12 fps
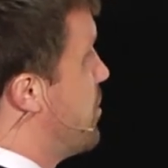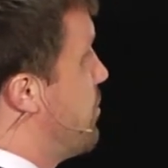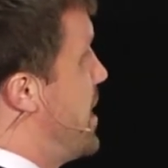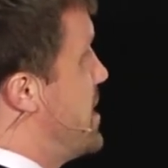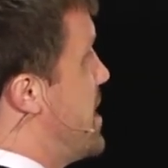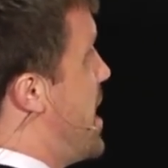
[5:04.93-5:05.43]

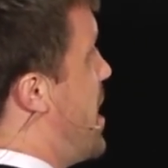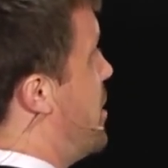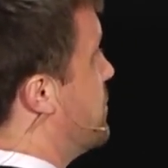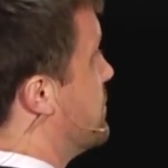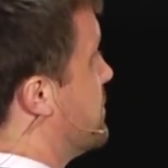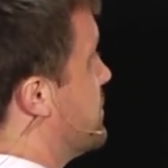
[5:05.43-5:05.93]
right
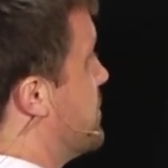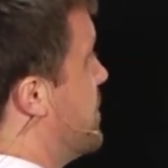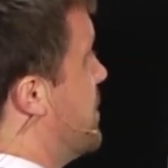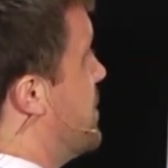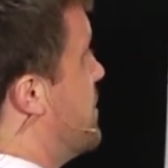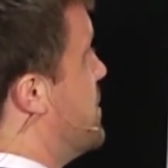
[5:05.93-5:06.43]
now,
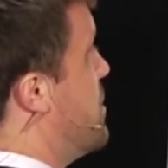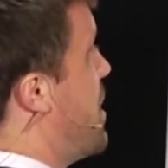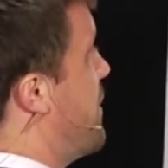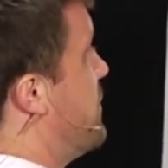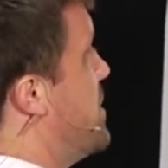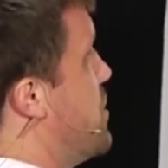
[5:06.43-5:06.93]
you
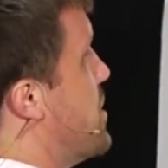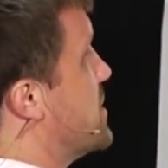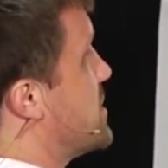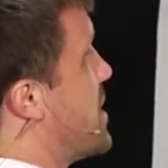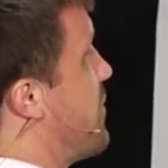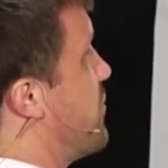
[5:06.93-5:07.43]
have the
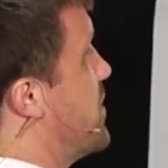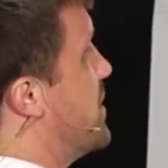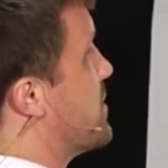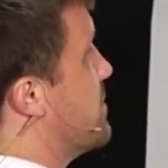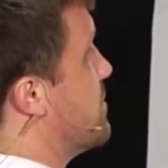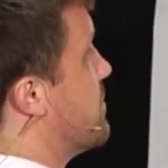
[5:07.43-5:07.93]
U.S.
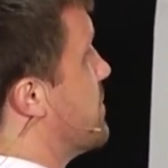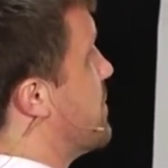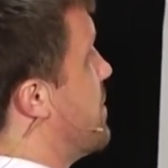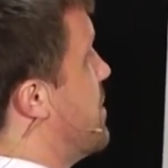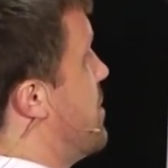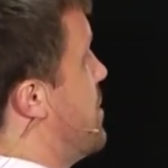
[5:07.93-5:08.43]
government
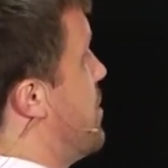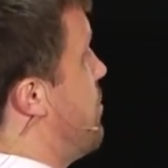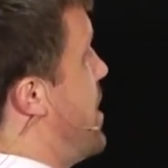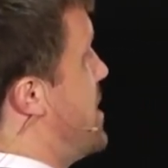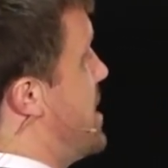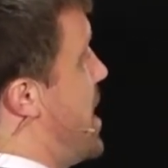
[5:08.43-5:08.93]

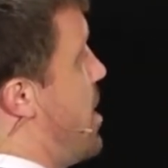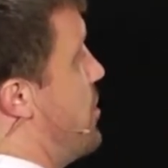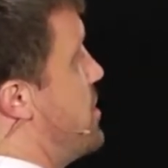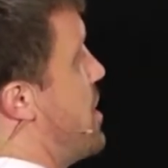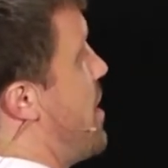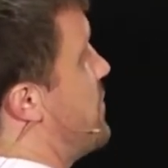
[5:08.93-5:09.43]
right now,
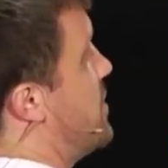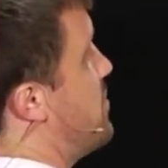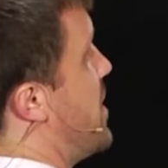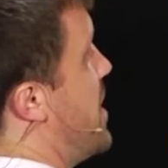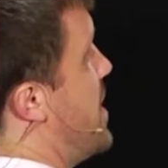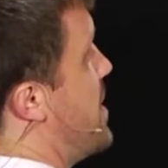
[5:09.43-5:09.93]
and you're having to
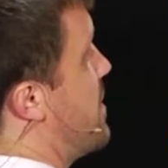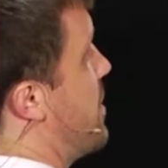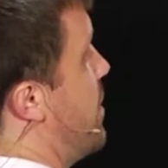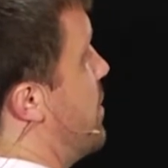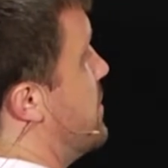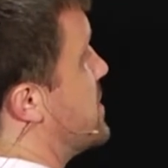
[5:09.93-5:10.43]
pay
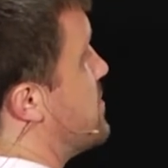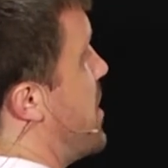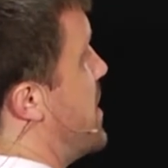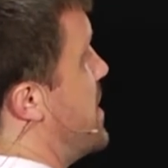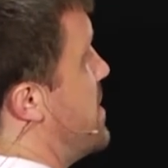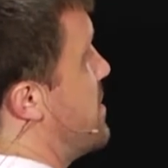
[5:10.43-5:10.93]
all this
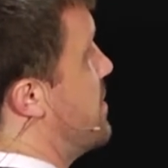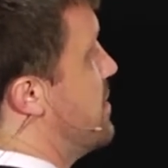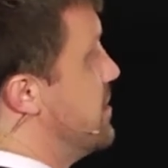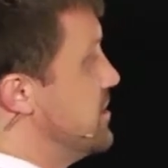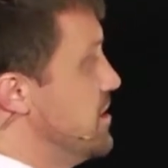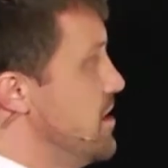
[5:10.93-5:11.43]
money
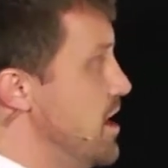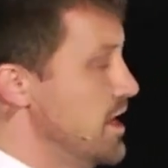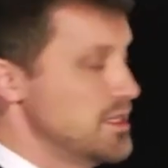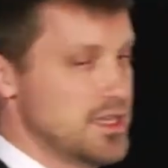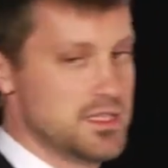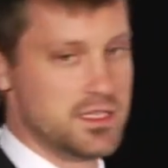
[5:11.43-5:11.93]
to the
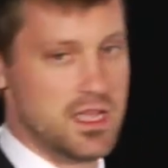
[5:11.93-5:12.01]
United States